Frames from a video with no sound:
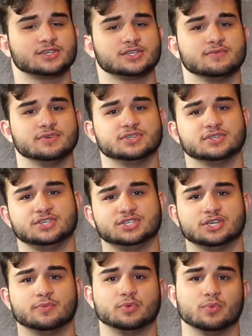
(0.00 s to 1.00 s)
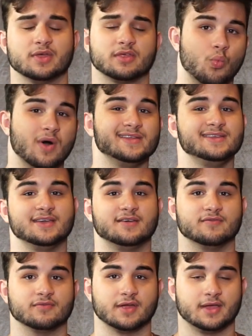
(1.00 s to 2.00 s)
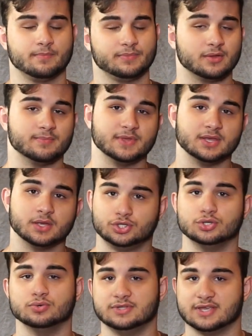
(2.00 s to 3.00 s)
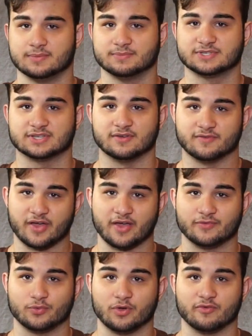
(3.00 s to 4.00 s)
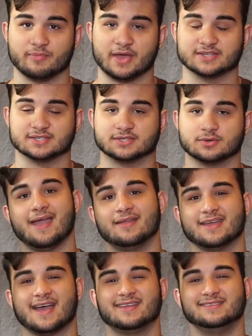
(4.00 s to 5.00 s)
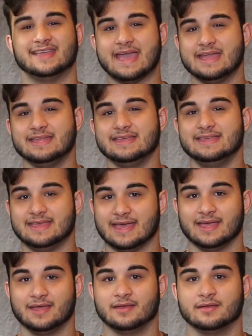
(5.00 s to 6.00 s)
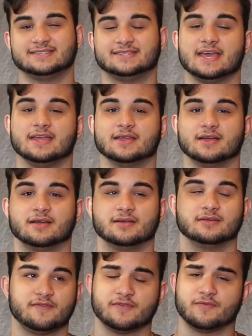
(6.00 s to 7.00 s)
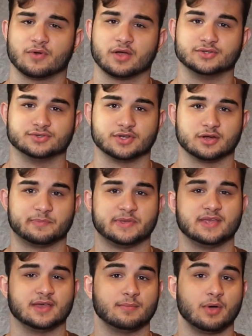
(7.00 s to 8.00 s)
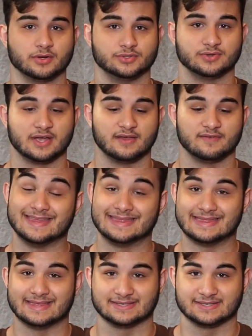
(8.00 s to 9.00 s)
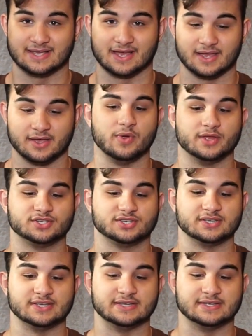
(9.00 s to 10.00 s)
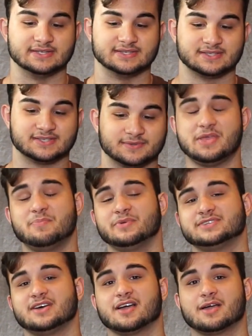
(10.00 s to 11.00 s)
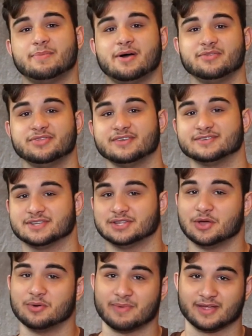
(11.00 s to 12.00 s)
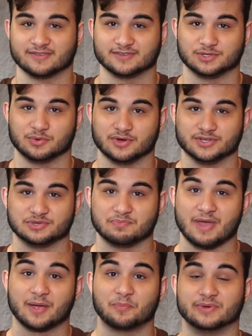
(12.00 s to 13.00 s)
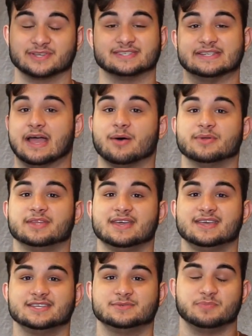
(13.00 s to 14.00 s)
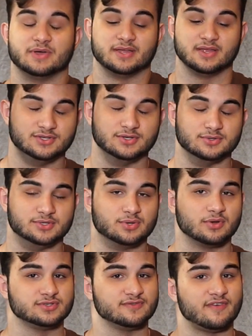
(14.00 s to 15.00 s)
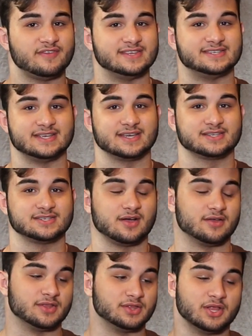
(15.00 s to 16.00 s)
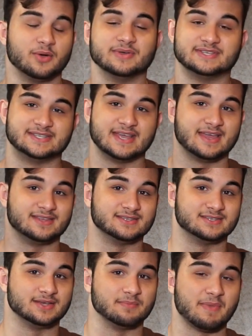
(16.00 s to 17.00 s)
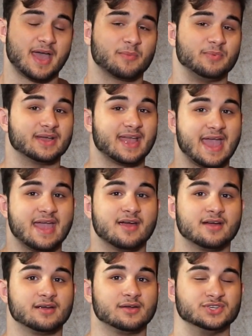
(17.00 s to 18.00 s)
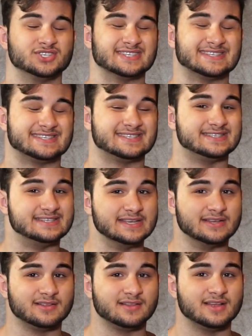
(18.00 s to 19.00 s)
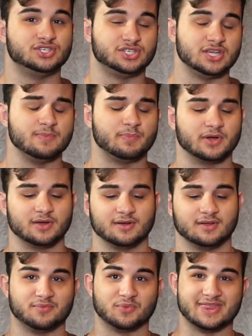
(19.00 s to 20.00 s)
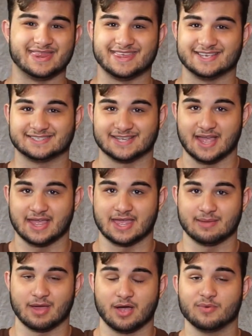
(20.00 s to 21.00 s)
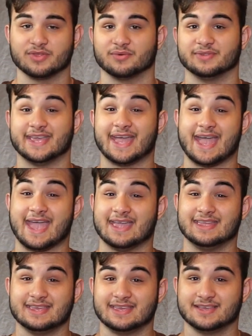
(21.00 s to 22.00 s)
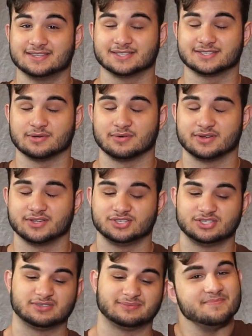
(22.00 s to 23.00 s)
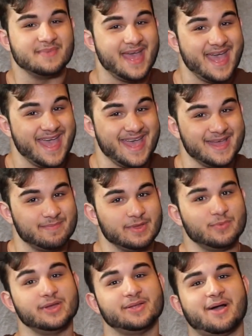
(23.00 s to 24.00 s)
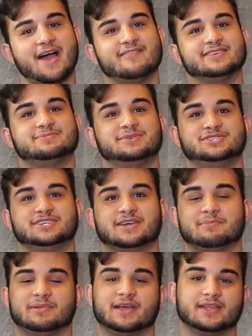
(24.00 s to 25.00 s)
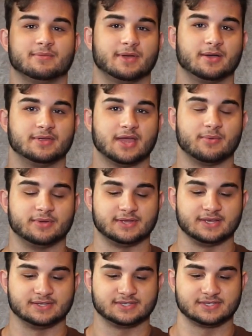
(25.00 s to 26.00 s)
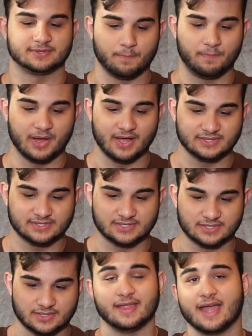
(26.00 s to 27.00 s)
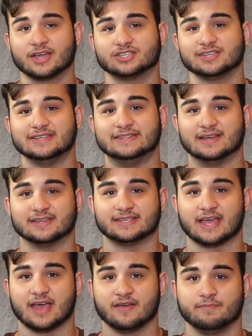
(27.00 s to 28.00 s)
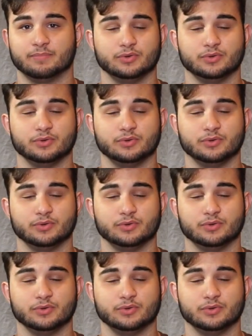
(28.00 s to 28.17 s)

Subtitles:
actually originally shipped with 1 gig of RAM. That would be 2 DIMMs of 512 megs, and it had an 80 gig SATA 5400 RPM hard drive in this guy, which is, people talk about there's a low amount of storage in MacBooks nowadays, but dude, 256 on the lowest end MacBook Air, which is still cheaper than when this guy came out with only 80 gigs of storage. Maybe we don't have as much to complain about nowadays. But it actually does have